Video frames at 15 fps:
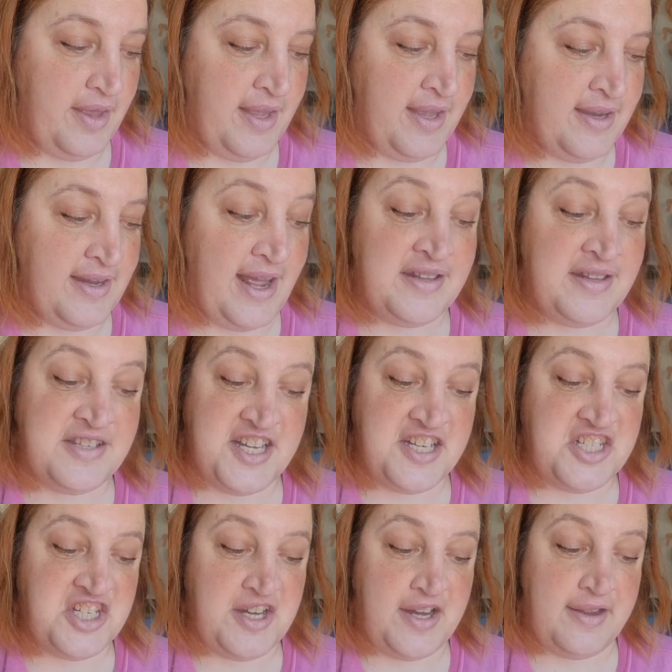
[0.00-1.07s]
In
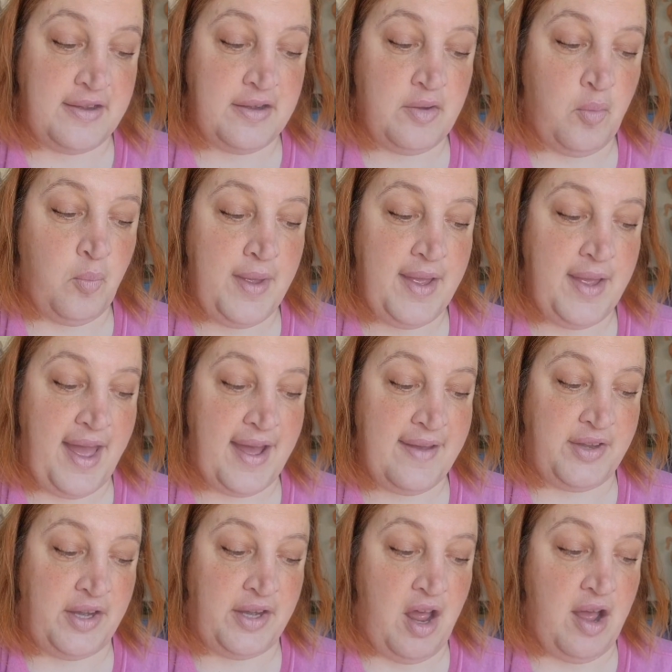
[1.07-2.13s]
addition, we
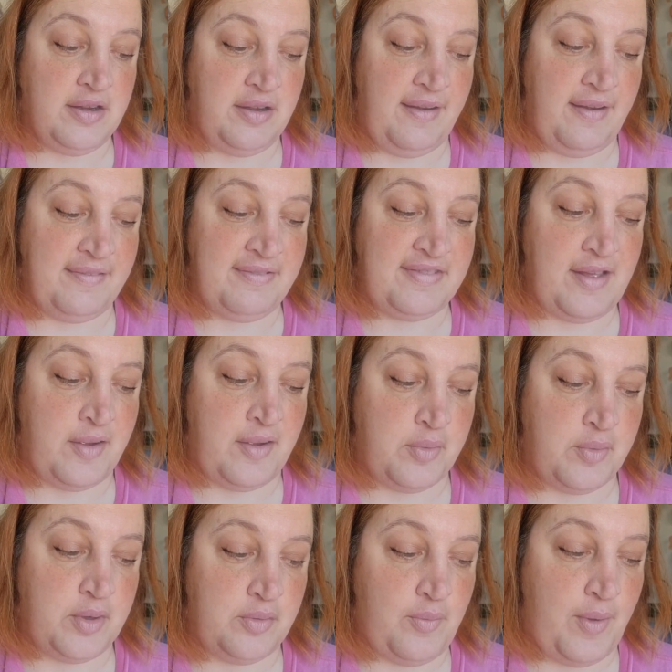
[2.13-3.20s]
have a long list of
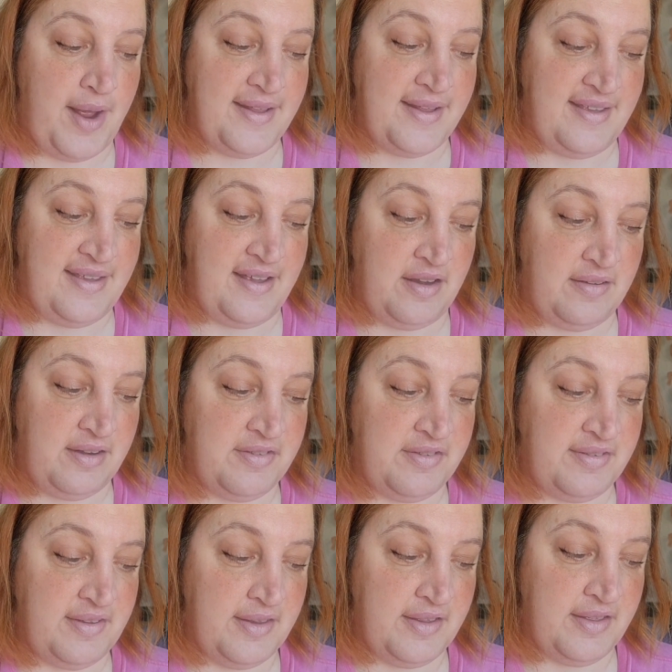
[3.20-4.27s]
worldwide
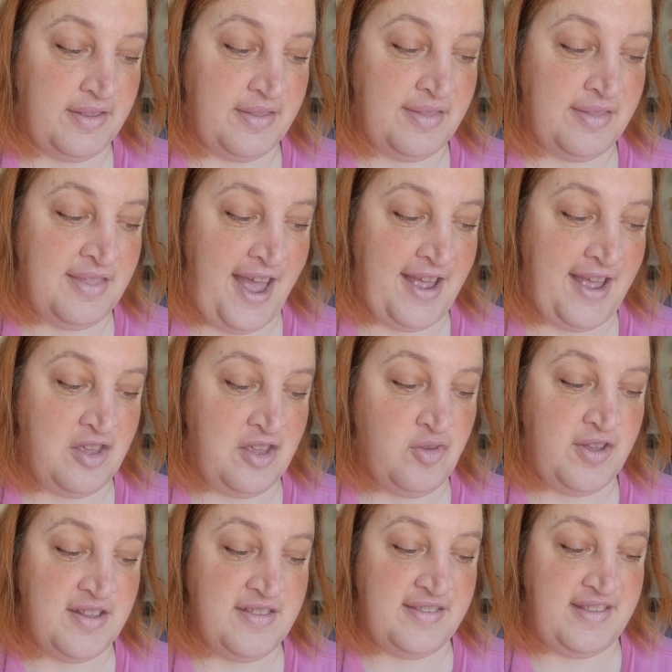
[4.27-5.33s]
dealers that you
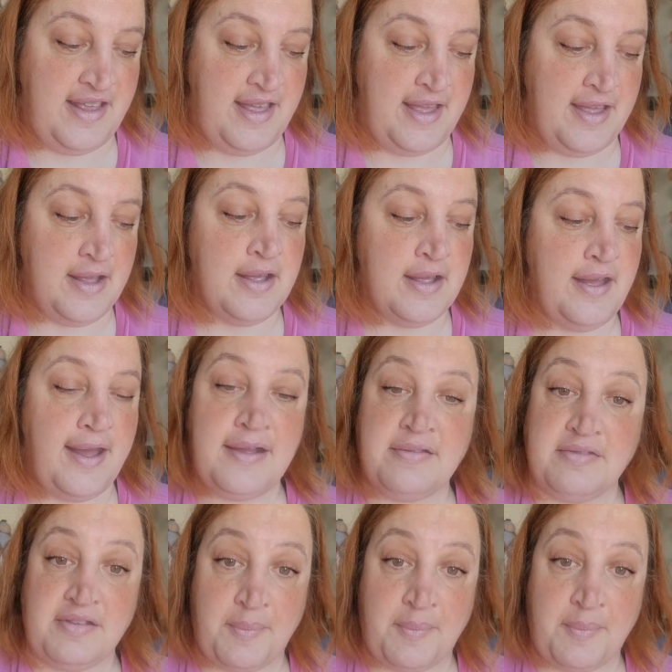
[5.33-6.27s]
can see at